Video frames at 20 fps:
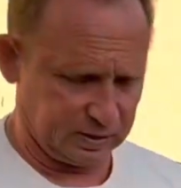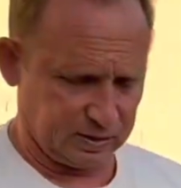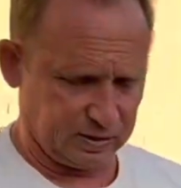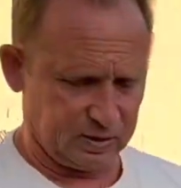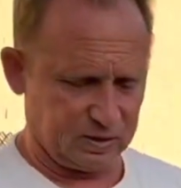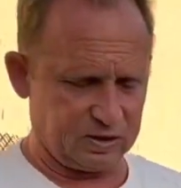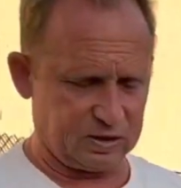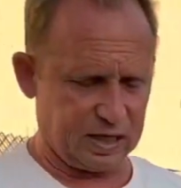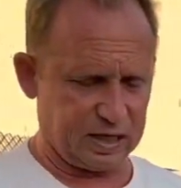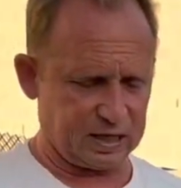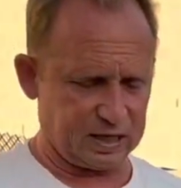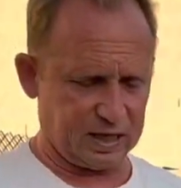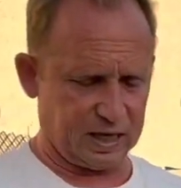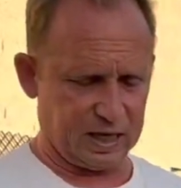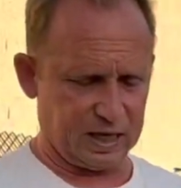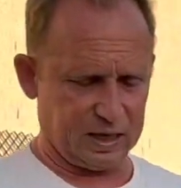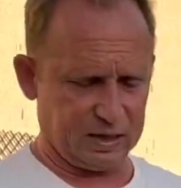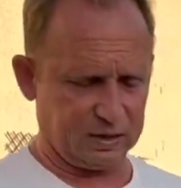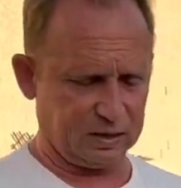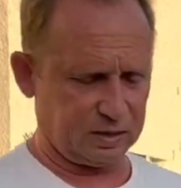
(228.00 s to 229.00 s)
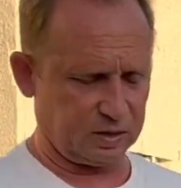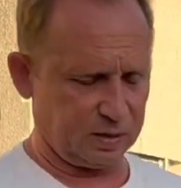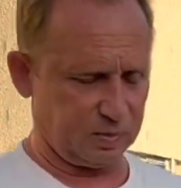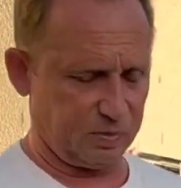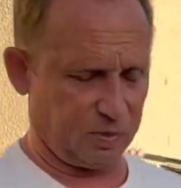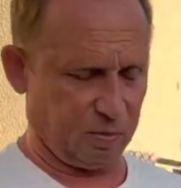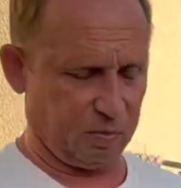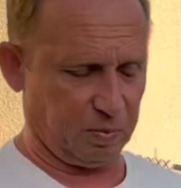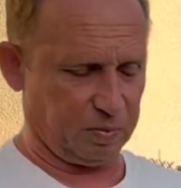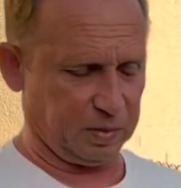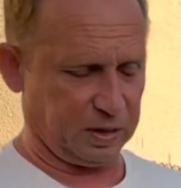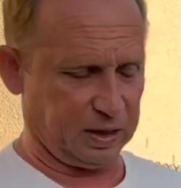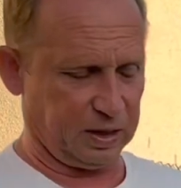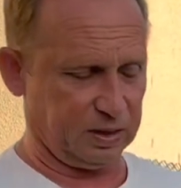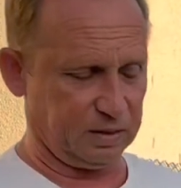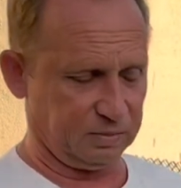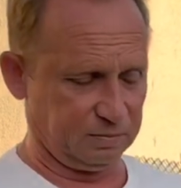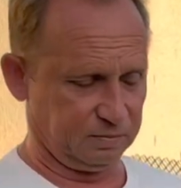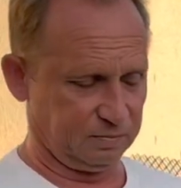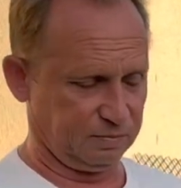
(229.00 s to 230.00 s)
second hand,
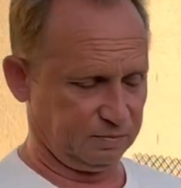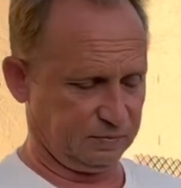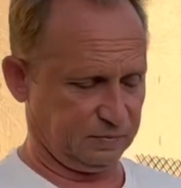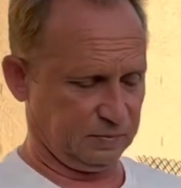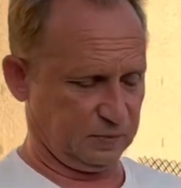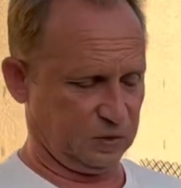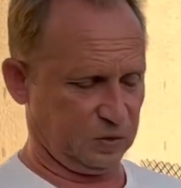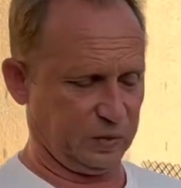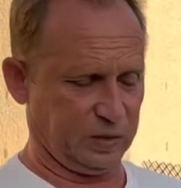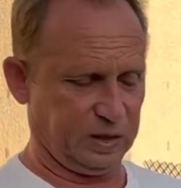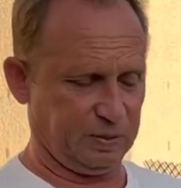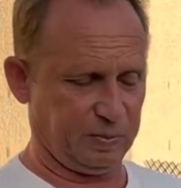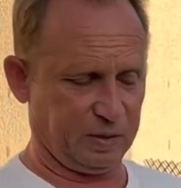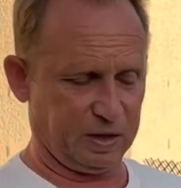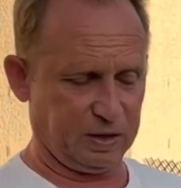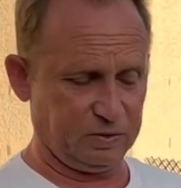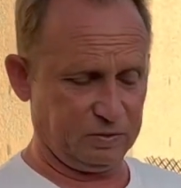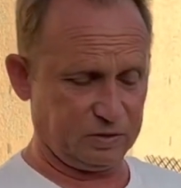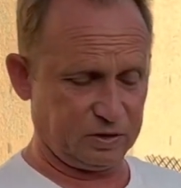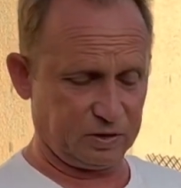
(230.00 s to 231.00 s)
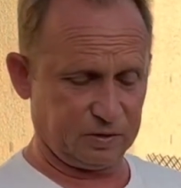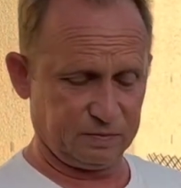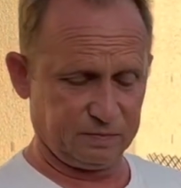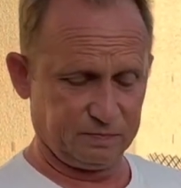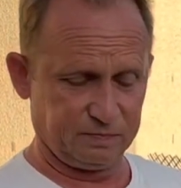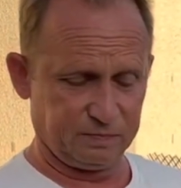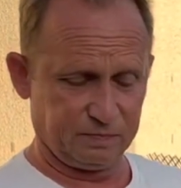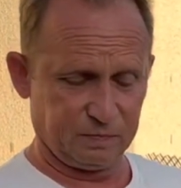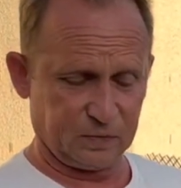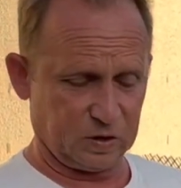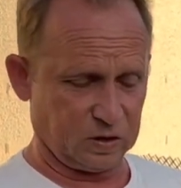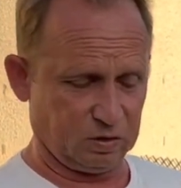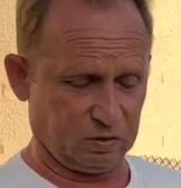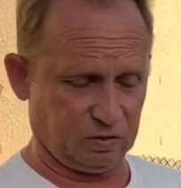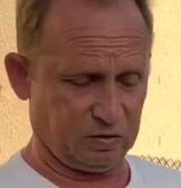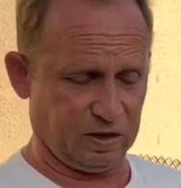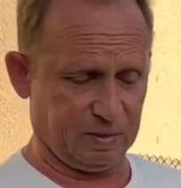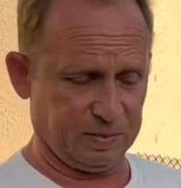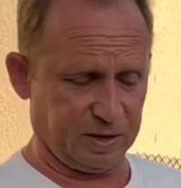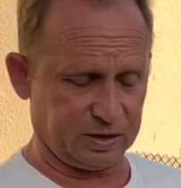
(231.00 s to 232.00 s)
probably £20.
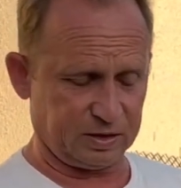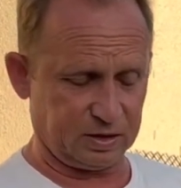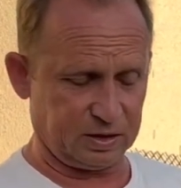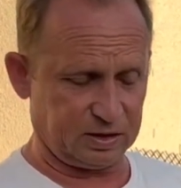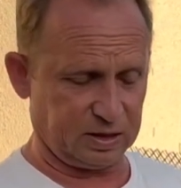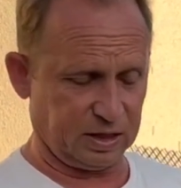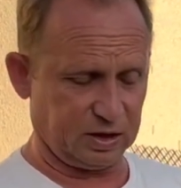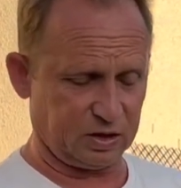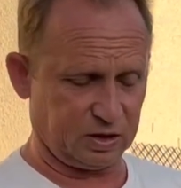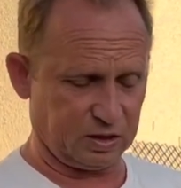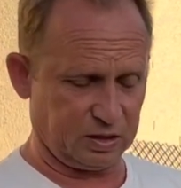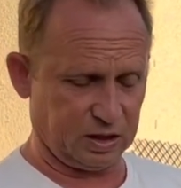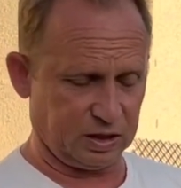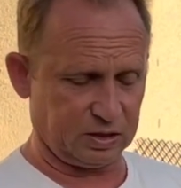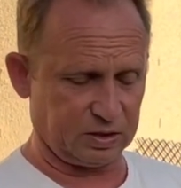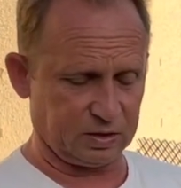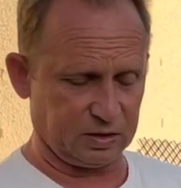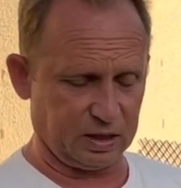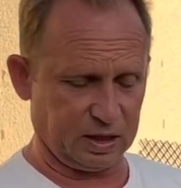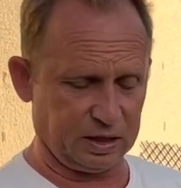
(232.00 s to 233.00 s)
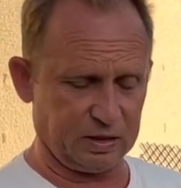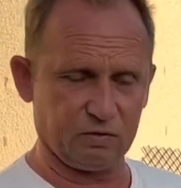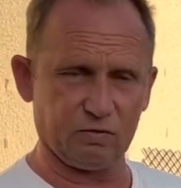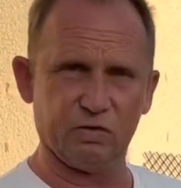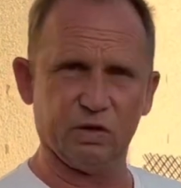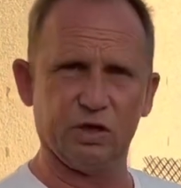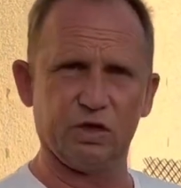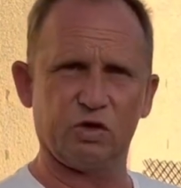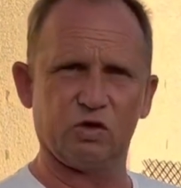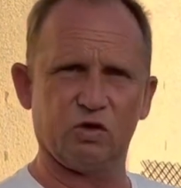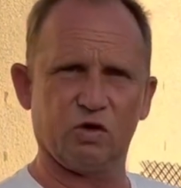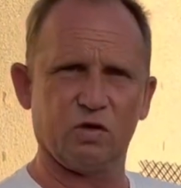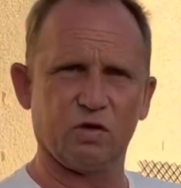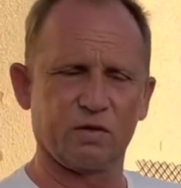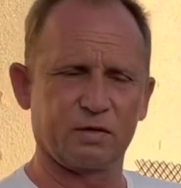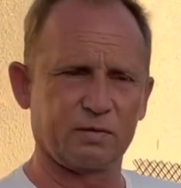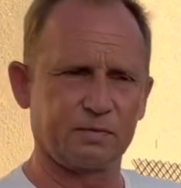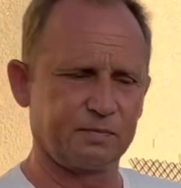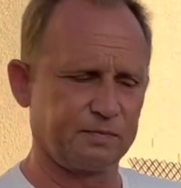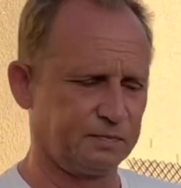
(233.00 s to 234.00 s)
Great mast extension, nice and light, really strong.
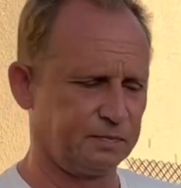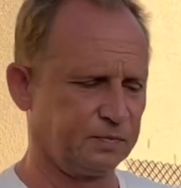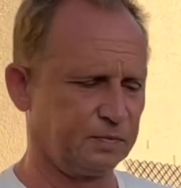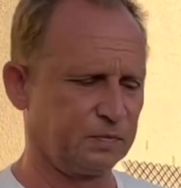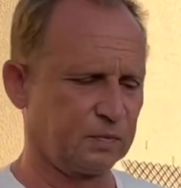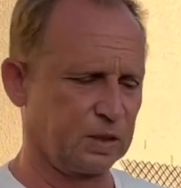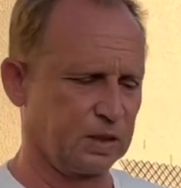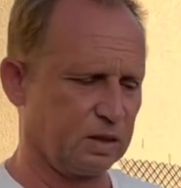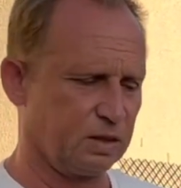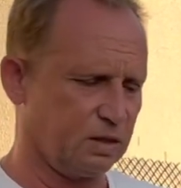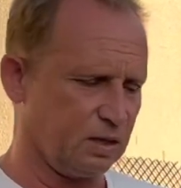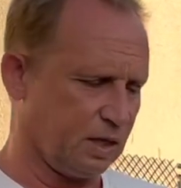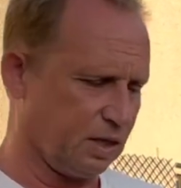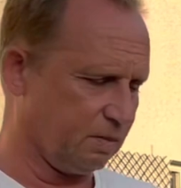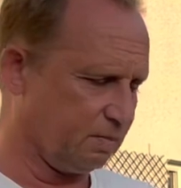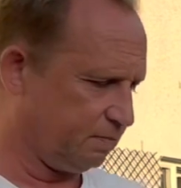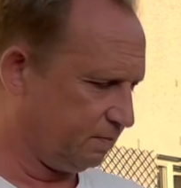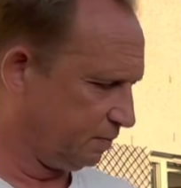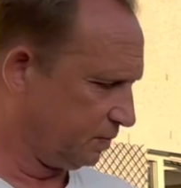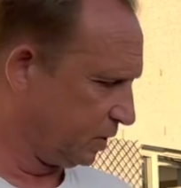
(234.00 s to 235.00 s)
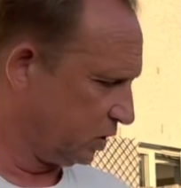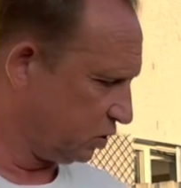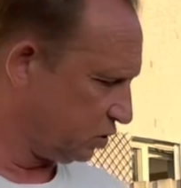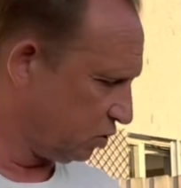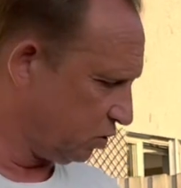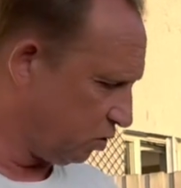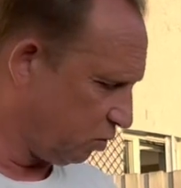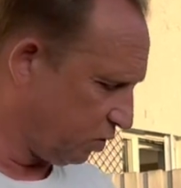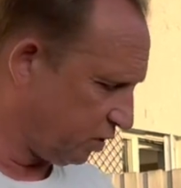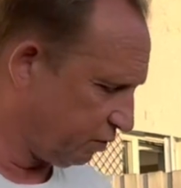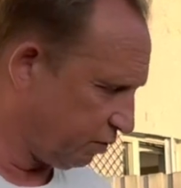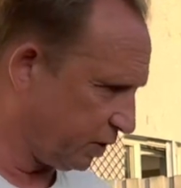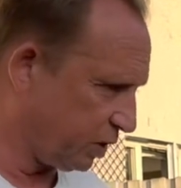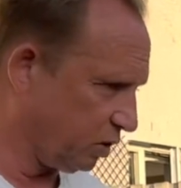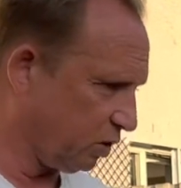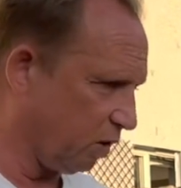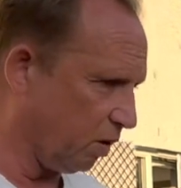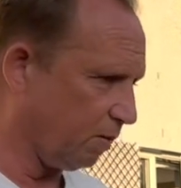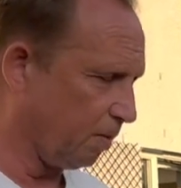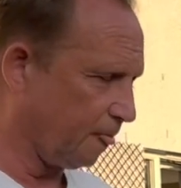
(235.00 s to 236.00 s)
So what have we
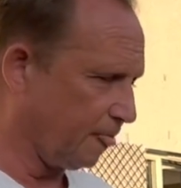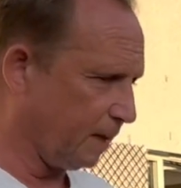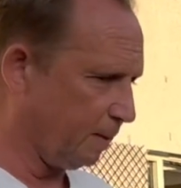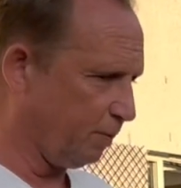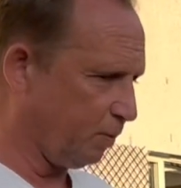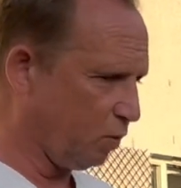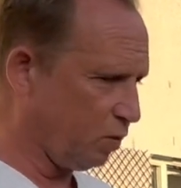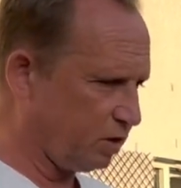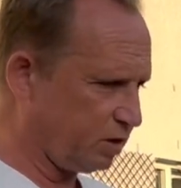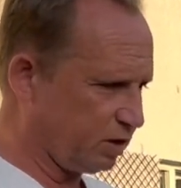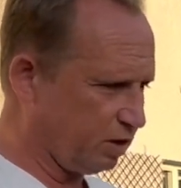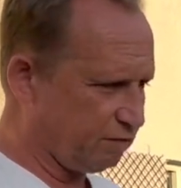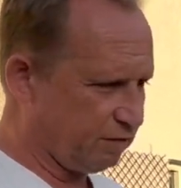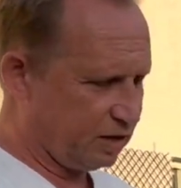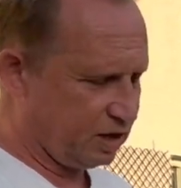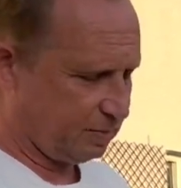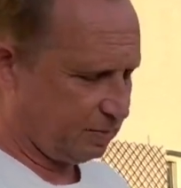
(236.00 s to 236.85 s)
got? Board at around